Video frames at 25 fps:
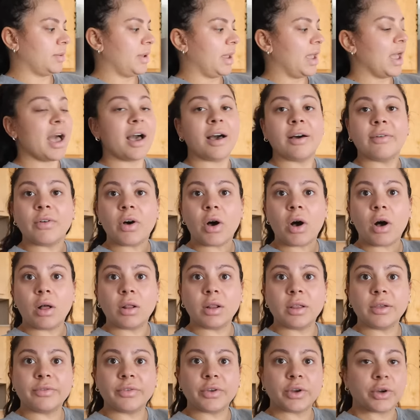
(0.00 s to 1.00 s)
So I have
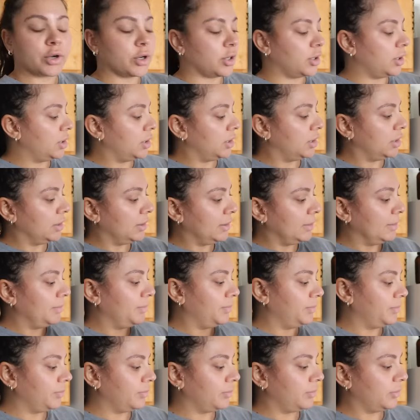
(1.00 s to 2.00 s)
all of your
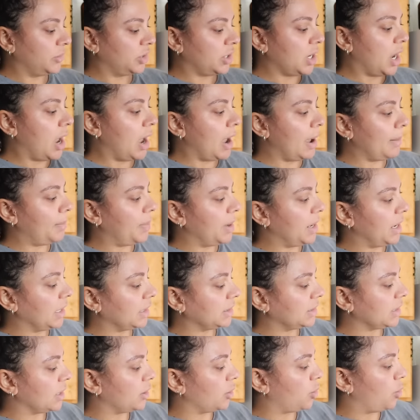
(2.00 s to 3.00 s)

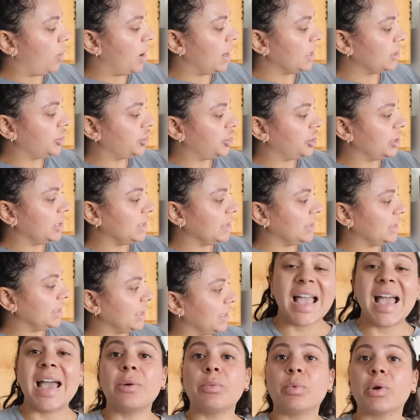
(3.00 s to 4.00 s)
topics and questions
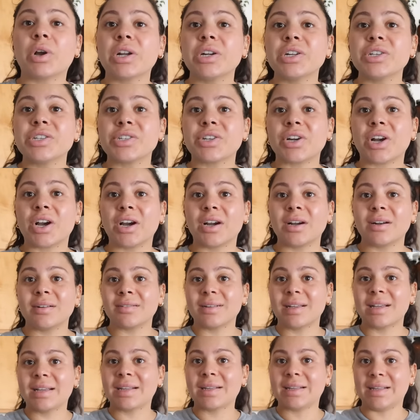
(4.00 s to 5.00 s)
and we're gonna
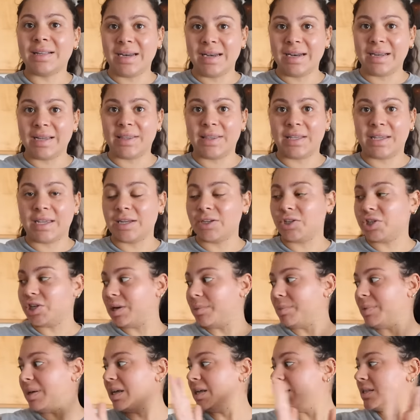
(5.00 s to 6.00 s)
start cleaning in the
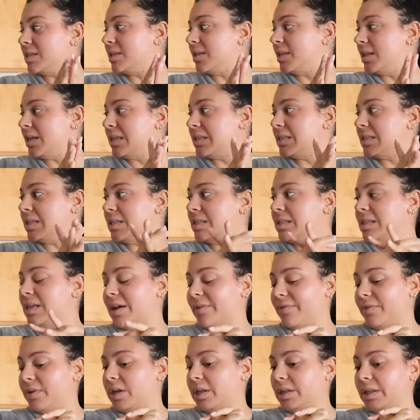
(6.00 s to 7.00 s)
kitchen because this is
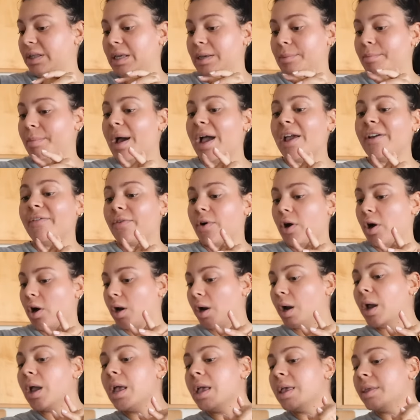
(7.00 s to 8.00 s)
definitely by
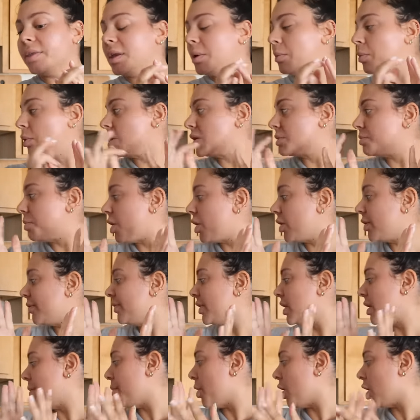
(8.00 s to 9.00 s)
far the worst part of
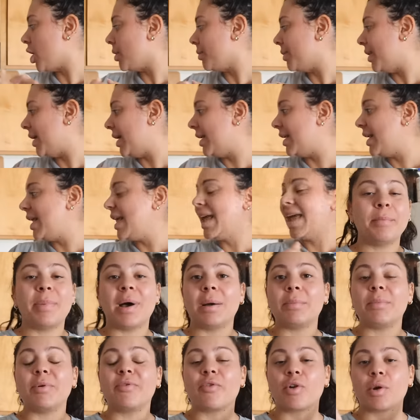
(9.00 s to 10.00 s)
the apartment.
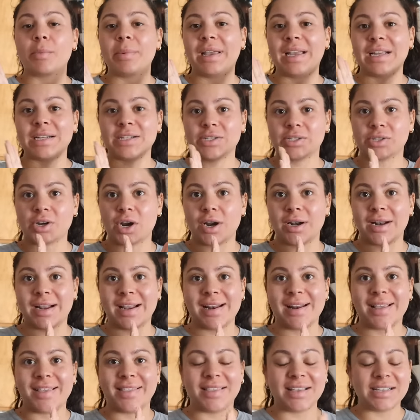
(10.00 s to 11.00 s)
But before we get
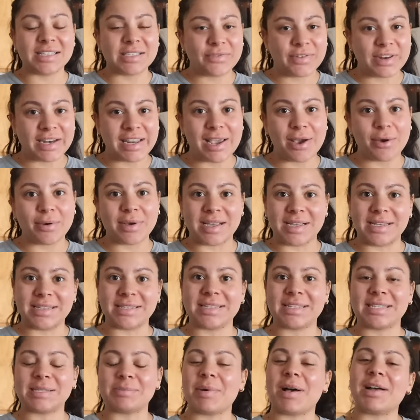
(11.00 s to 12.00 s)
started, this video
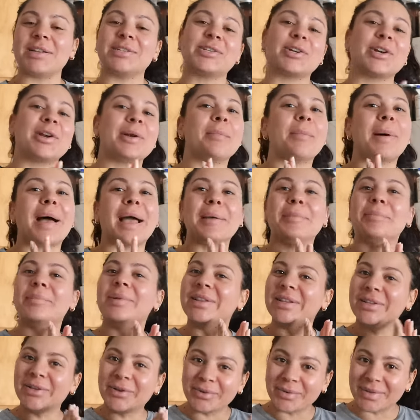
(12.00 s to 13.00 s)
is sponsored by
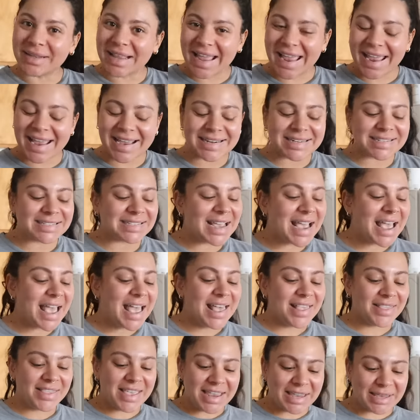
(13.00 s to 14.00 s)
Blueland.
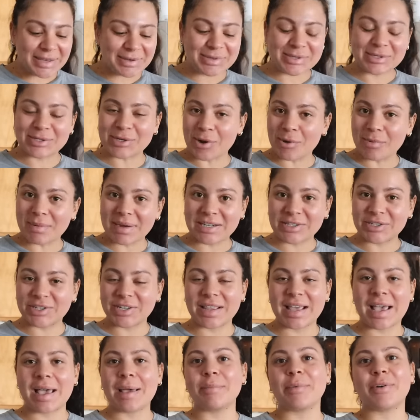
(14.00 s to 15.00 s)
Thank you so much to
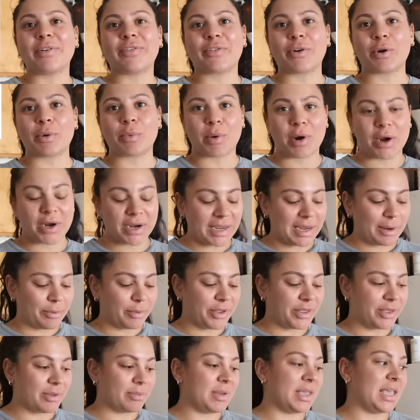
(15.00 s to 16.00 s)
them for working
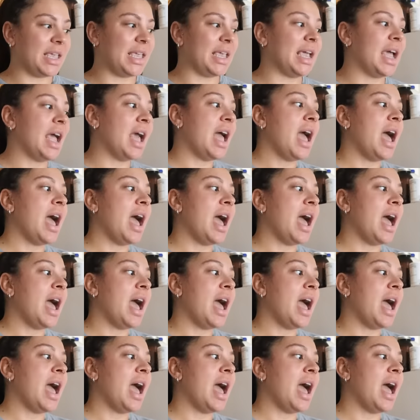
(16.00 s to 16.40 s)
with me.